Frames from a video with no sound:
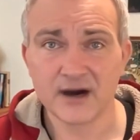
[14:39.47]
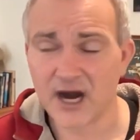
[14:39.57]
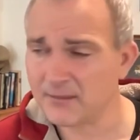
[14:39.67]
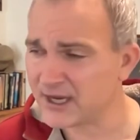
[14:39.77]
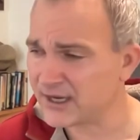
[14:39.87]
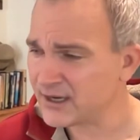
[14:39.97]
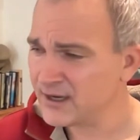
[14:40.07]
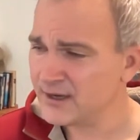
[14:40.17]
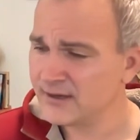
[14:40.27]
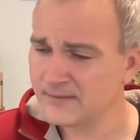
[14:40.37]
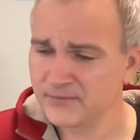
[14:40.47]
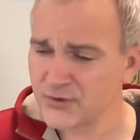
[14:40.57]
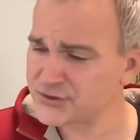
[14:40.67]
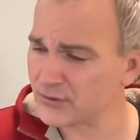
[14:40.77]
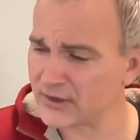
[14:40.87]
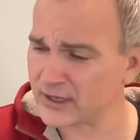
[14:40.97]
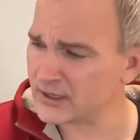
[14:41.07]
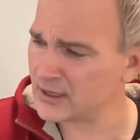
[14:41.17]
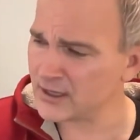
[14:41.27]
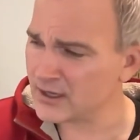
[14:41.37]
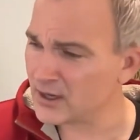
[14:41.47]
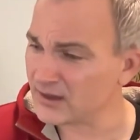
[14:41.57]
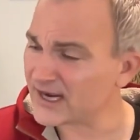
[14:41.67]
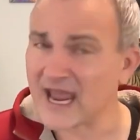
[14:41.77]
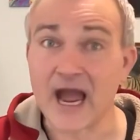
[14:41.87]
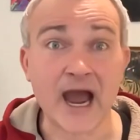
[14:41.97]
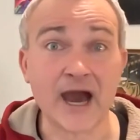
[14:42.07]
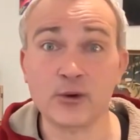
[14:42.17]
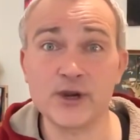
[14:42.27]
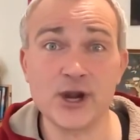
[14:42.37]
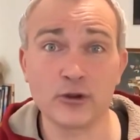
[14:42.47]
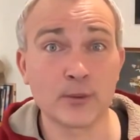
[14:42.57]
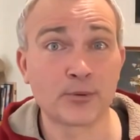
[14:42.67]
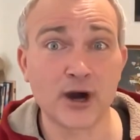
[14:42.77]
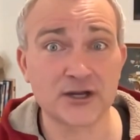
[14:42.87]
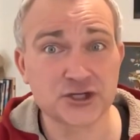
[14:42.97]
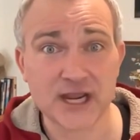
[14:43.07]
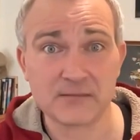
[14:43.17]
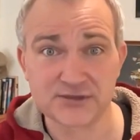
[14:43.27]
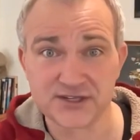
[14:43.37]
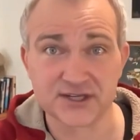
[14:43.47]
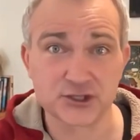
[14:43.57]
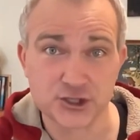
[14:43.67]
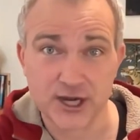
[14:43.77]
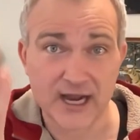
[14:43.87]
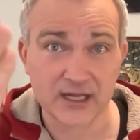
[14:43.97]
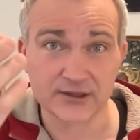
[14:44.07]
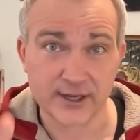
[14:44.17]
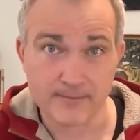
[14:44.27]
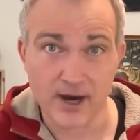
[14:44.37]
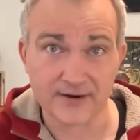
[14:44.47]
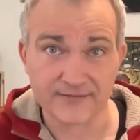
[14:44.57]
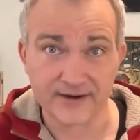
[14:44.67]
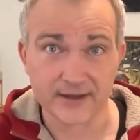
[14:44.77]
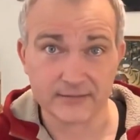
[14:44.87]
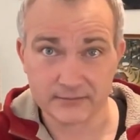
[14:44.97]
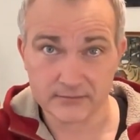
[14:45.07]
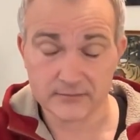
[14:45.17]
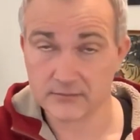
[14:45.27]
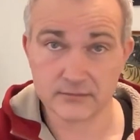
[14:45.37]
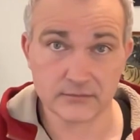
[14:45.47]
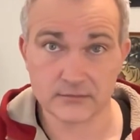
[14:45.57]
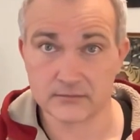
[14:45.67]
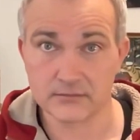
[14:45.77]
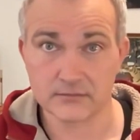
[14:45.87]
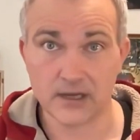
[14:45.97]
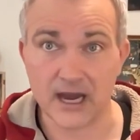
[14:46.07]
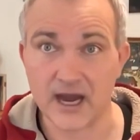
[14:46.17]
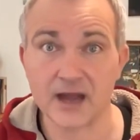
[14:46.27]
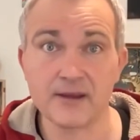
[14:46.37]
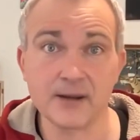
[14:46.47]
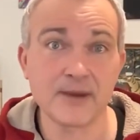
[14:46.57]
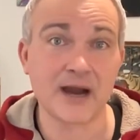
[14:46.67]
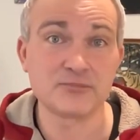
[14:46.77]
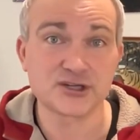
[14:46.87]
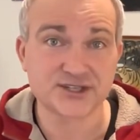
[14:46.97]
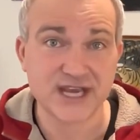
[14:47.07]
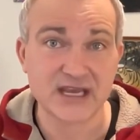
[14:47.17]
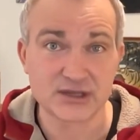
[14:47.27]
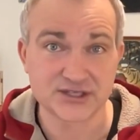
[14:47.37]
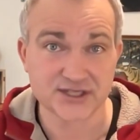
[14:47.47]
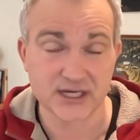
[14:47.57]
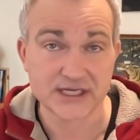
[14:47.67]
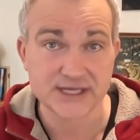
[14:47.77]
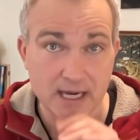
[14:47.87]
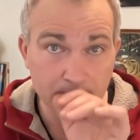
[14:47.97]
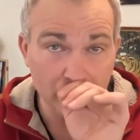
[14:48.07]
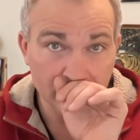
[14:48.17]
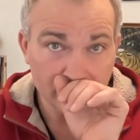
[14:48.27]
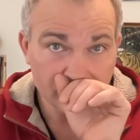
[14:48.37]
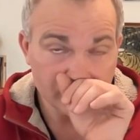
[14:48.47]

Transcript: I mean, so then, like, how do we know LeBron James isn't genetically modified? I mean, I'm, I'm just saying this as an example.